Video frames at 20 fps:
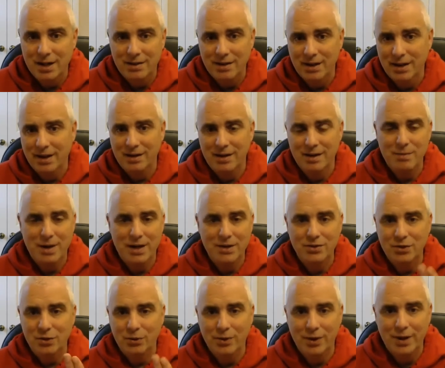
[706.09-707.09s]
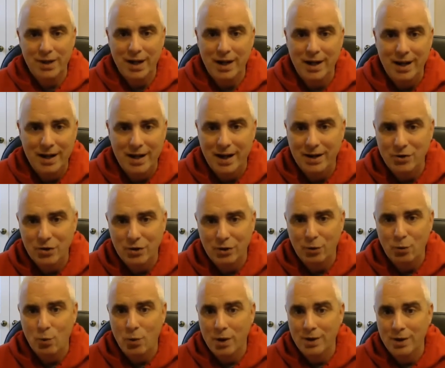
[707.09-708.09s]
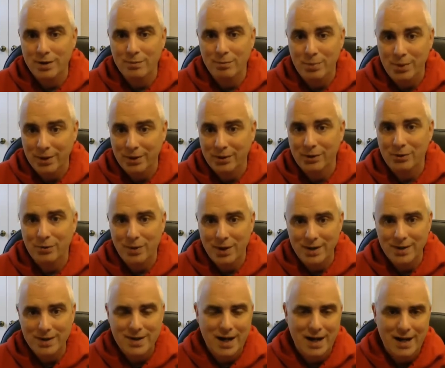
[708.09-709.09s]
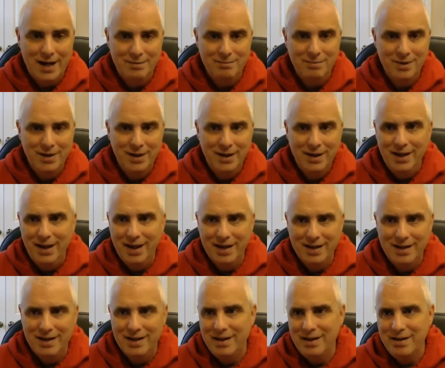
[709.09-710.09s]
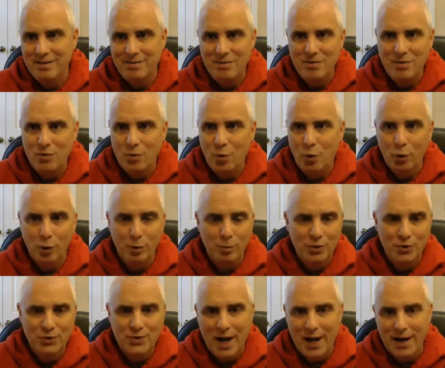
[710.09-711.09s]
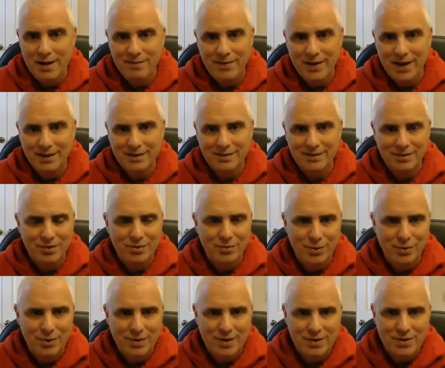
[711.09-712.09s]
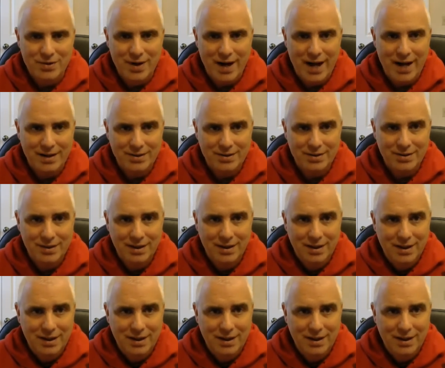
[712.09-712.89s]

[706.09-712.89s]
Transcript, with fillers: I think in my story, I, I took one pill one time and horrible side effects and threw it in the trash.